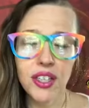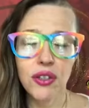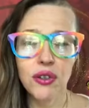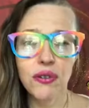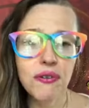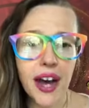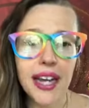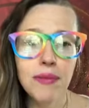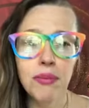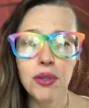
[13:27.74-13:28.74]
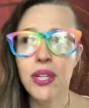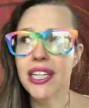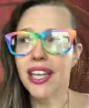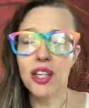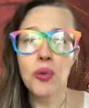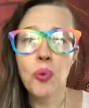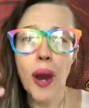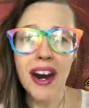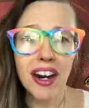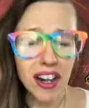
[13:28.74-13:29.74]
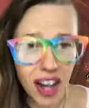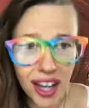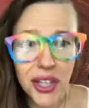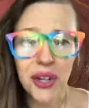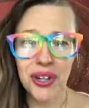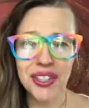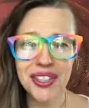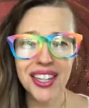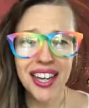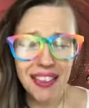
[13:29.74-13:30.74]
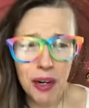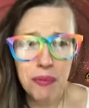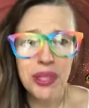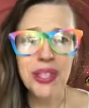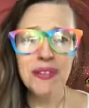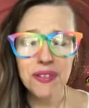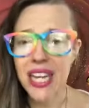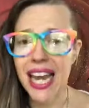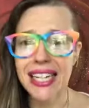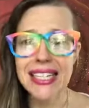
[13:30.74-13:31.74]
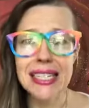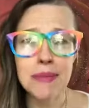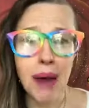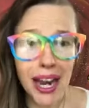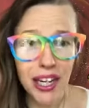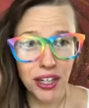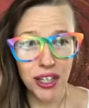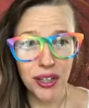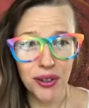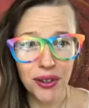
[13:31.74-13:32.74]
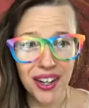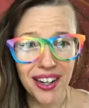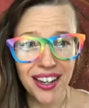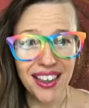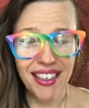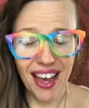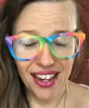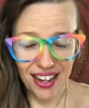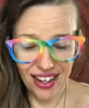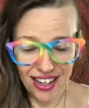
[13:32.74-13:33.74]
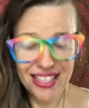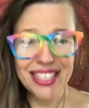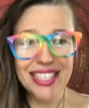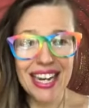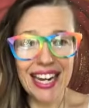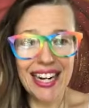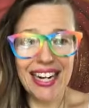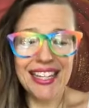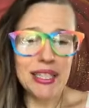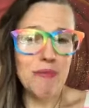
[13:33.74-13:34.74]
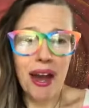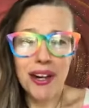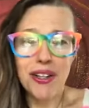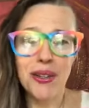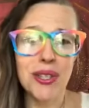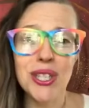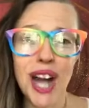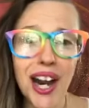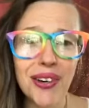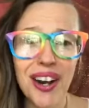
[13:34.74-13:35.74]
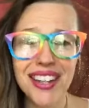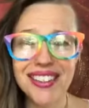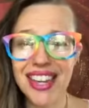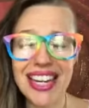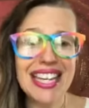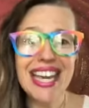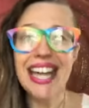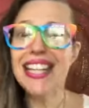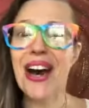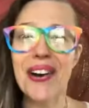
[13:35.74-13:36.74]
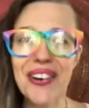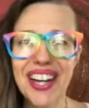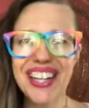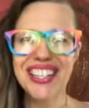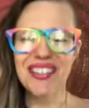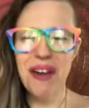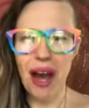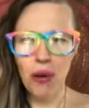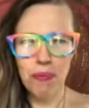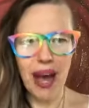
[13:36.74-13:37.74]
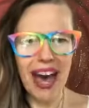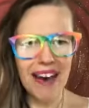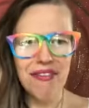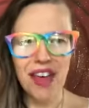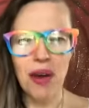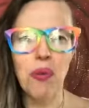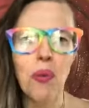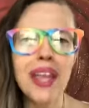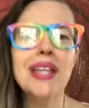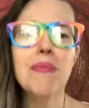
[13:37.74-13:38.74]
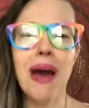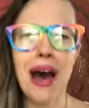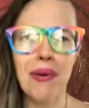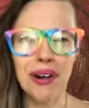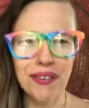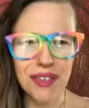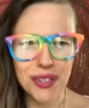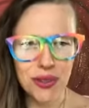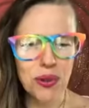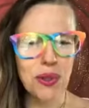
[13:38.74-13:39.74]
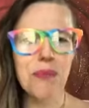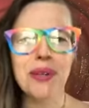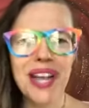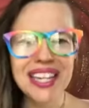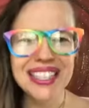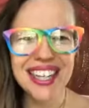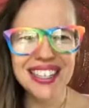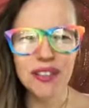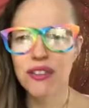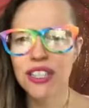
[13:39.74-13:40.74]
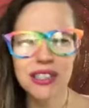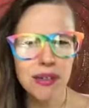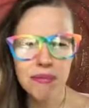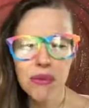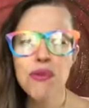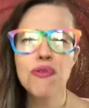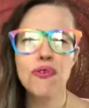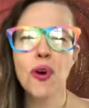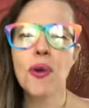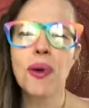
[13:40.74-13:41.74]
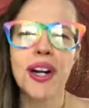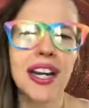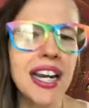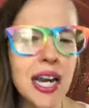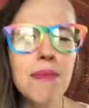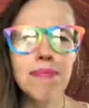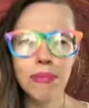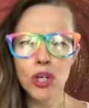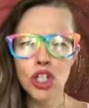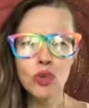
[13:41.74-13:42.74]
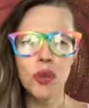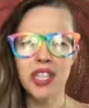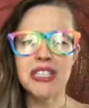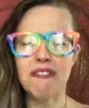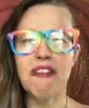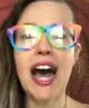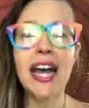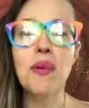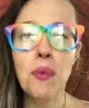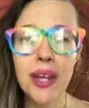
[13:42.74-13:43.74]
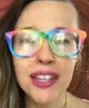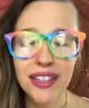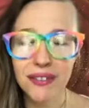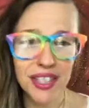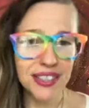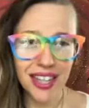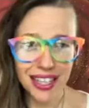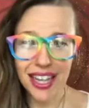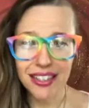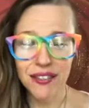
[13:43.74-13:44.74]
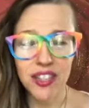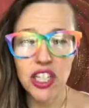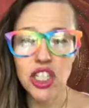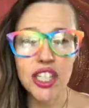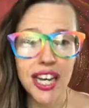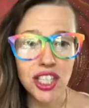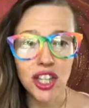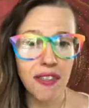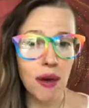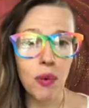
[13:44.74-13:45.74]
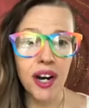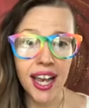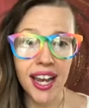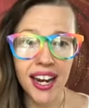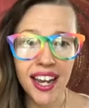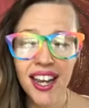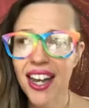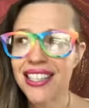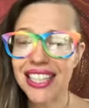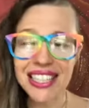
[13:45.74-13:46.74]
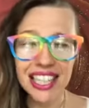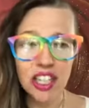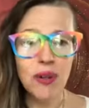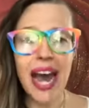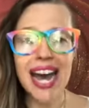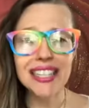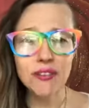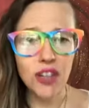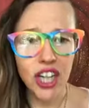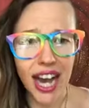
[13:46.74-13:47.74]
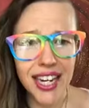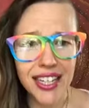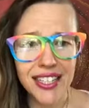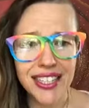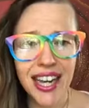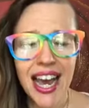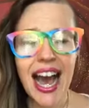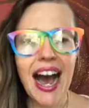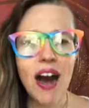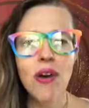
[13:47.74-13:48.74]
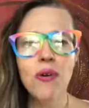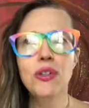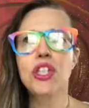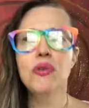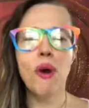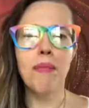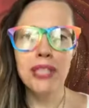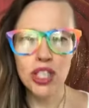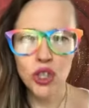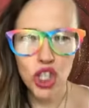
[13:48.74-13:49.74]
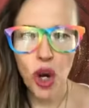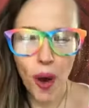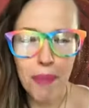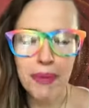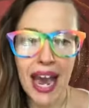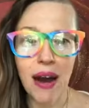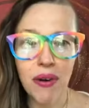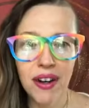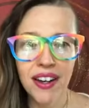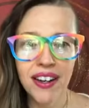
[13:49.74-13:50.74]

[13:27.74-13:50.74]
to find beauty, that you wear colors that uplift and inspire you, that instigate and inspire your chakras, like yellow, to help have that willpower of the solar plexus for us to move forward and merge with the divine will of this collective initiation that we're in, and to continue to ask for guidance. How do you want me to show up now?